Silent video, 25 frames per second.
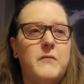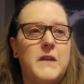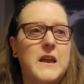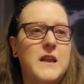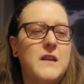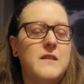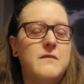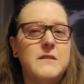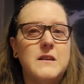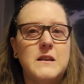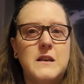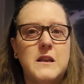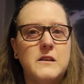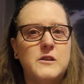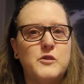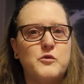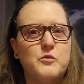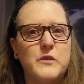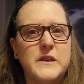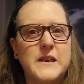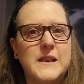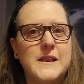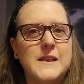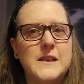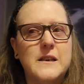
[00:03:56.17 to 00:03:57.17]
even as
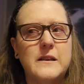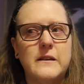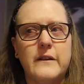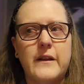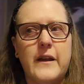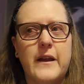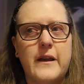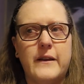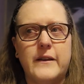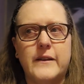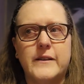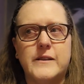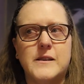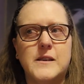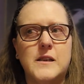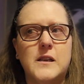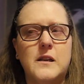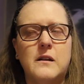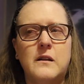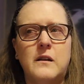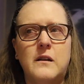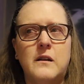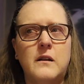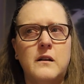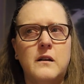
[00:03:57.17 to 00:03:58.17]
recent as
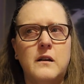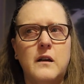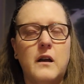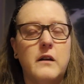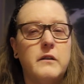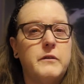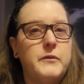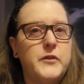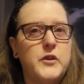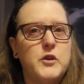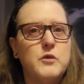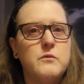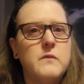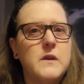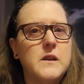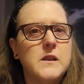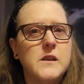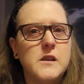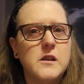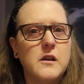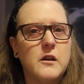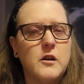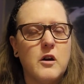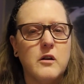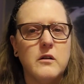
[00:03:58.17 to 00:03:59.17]
a few
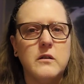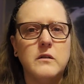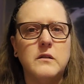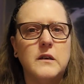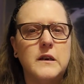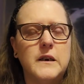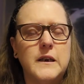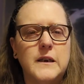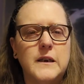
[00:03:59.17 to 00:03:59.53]
months ago,